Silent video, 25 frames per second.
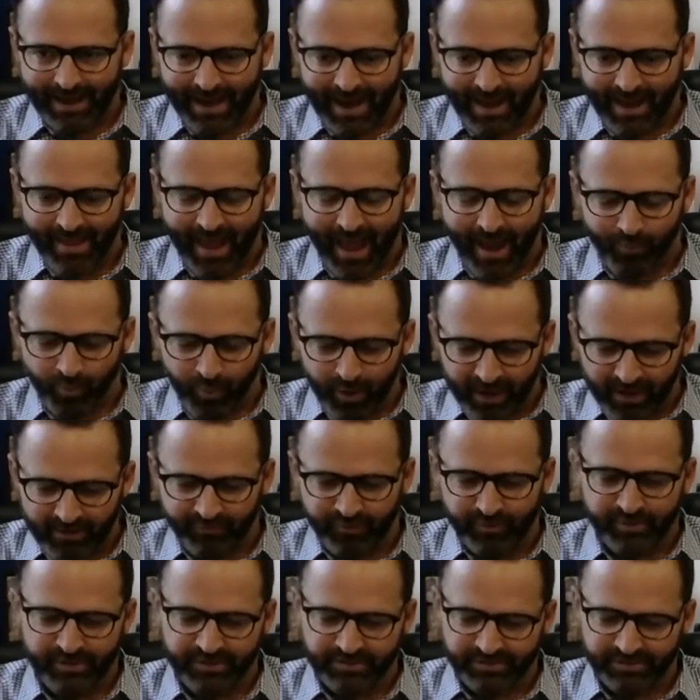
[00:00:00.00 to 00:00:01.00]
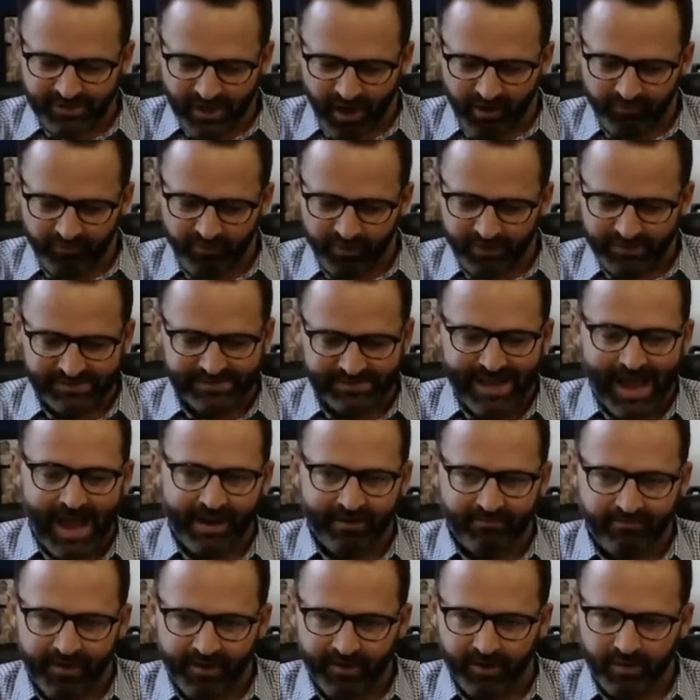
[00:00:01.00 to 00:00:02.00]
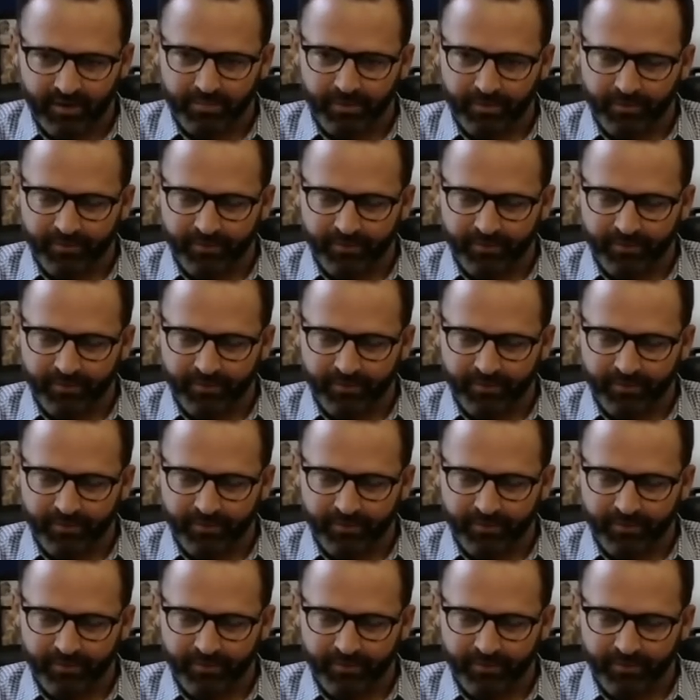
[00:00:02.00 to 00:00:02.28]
And that way, if you discover it's not available,